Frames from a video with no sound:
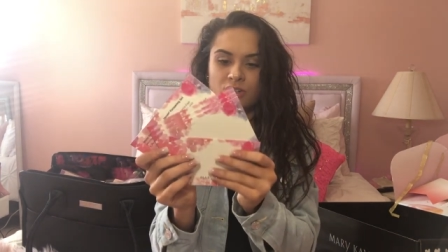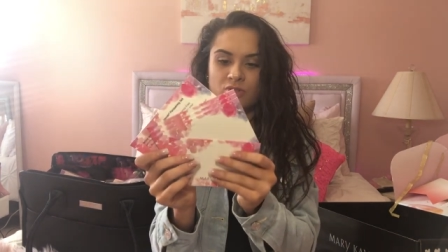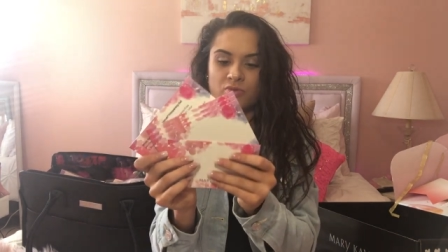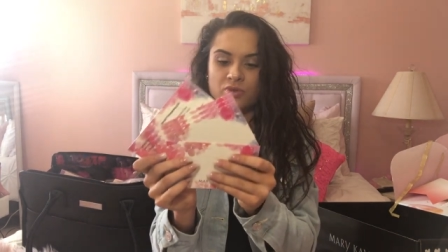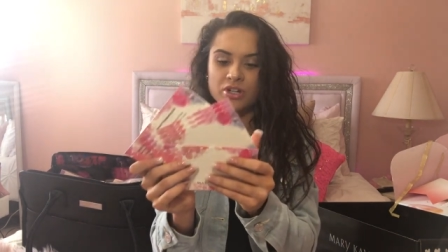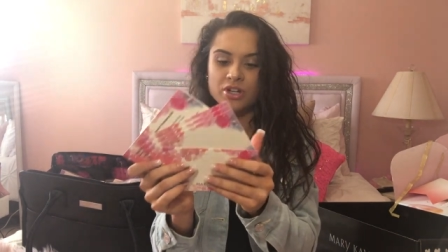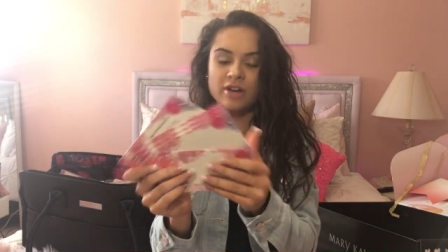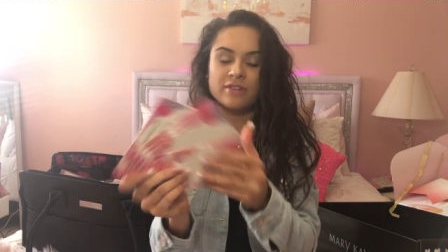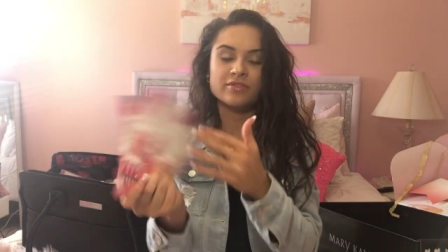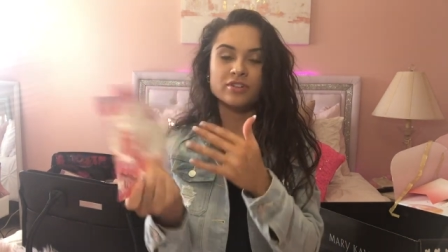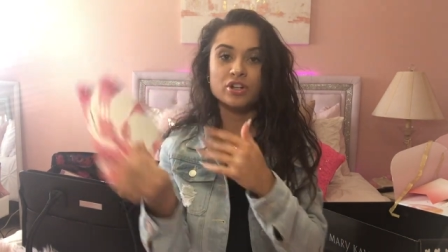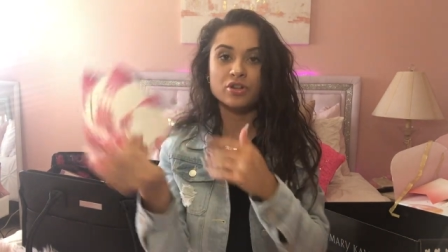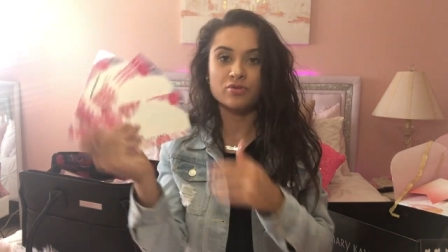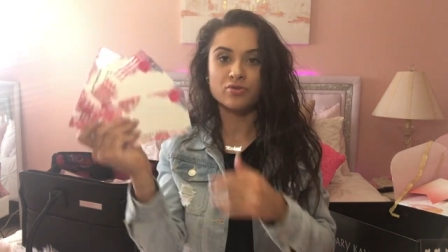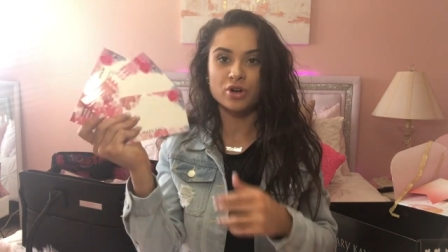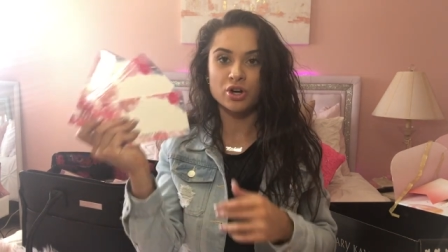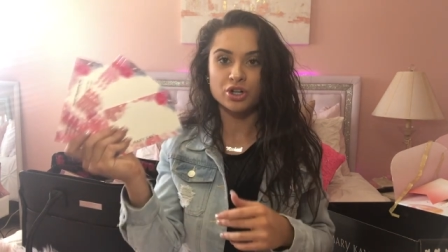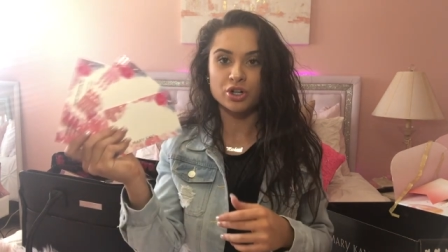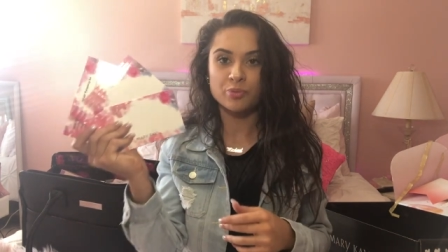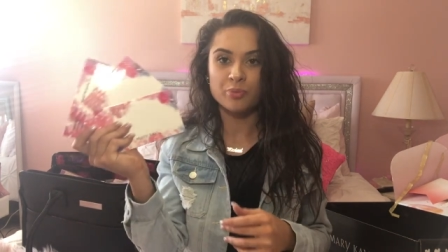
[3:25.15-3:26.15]
Whenever you
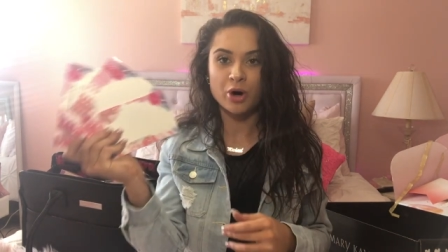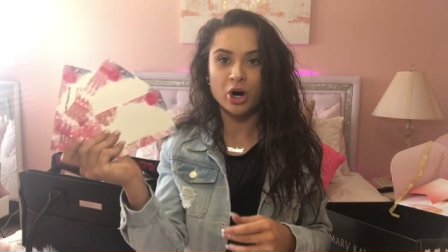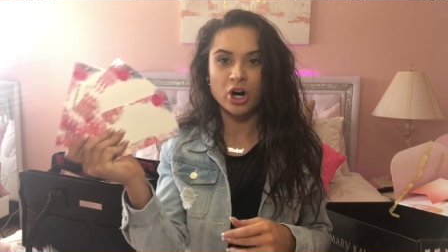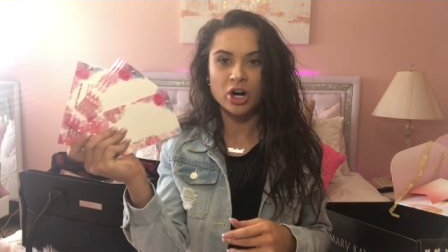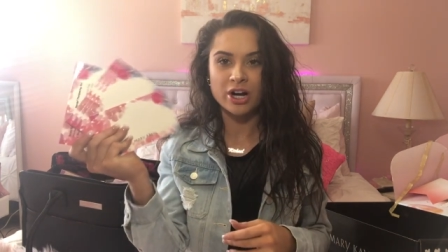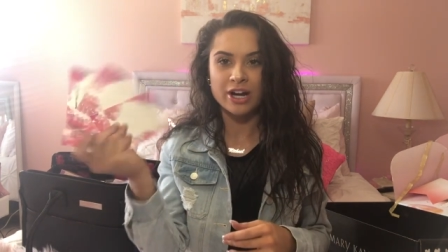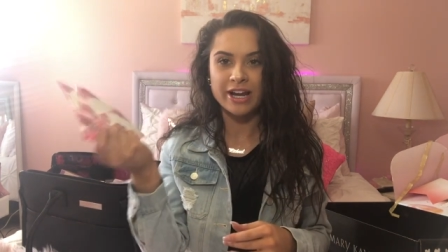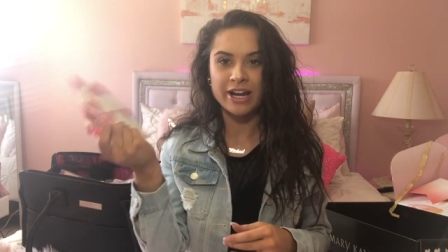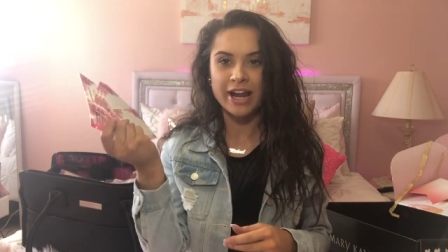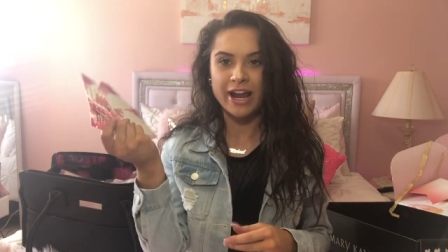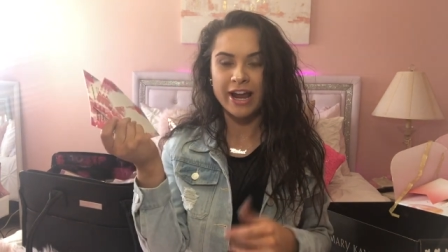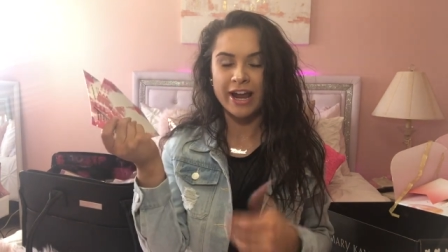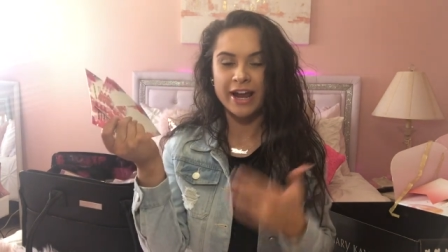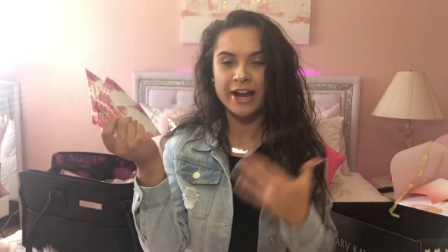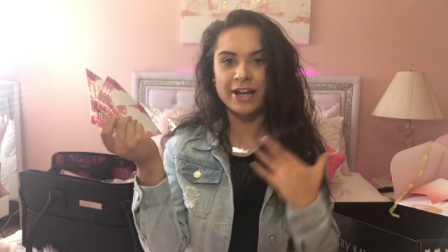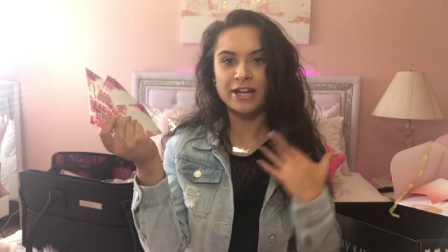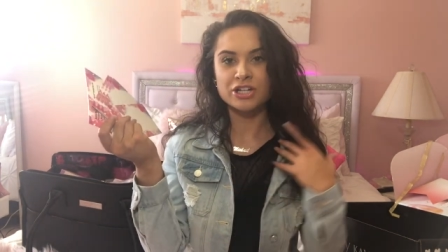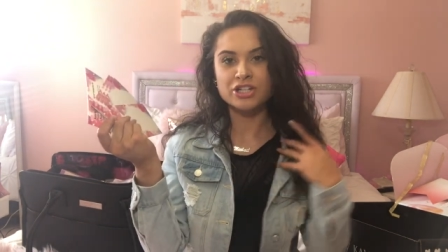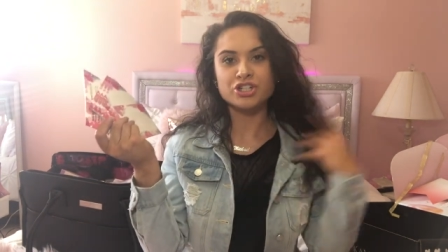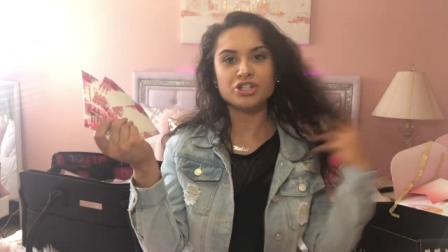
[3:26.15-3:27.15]
throw your party
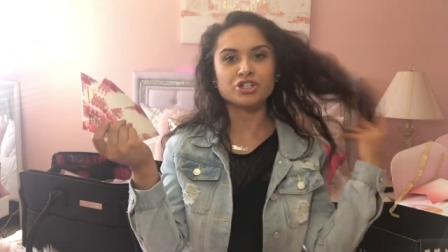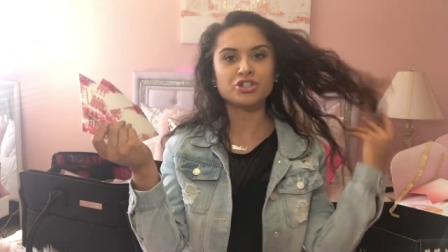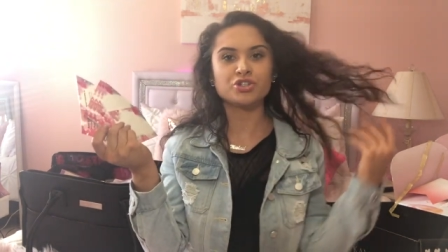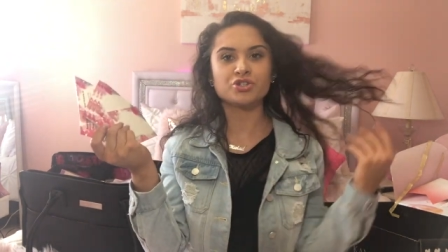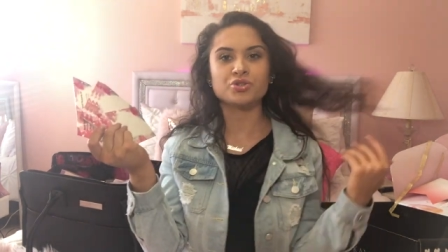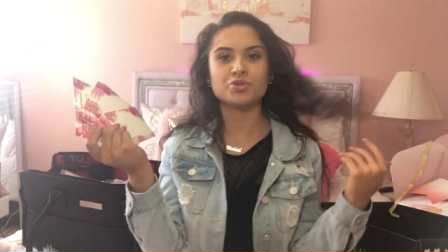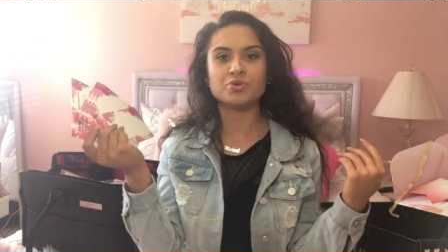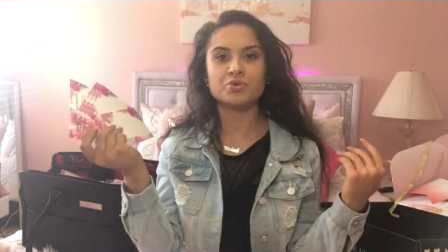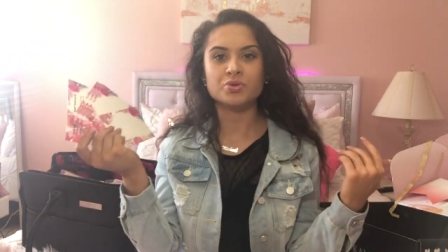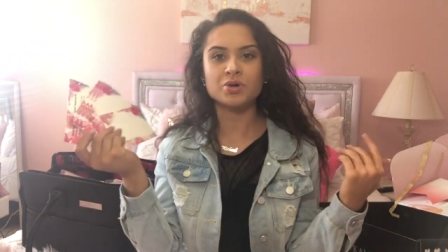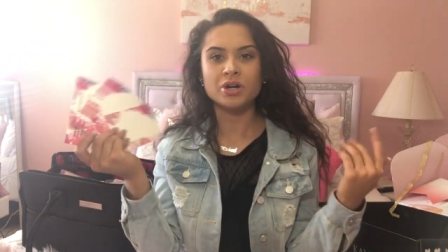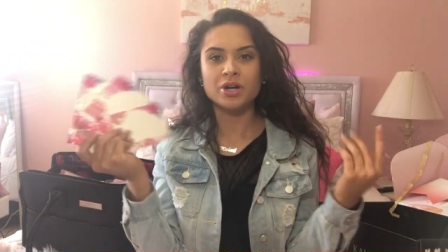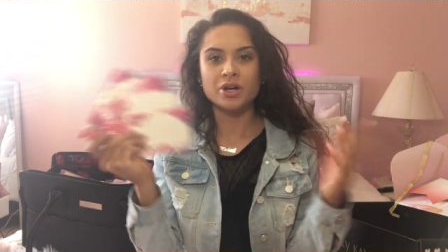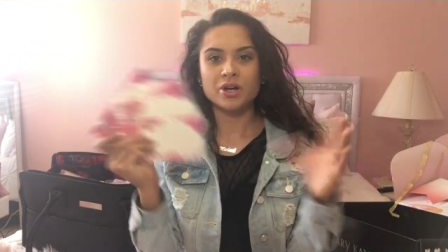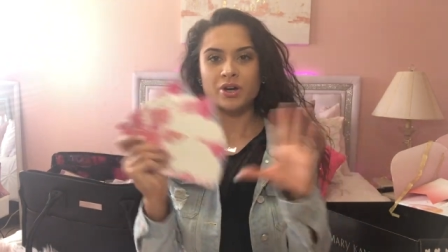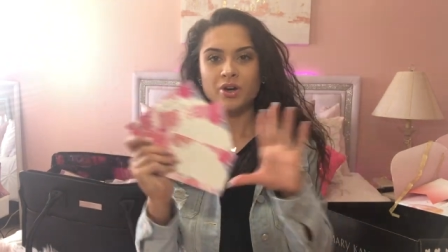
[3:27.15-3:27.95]
and you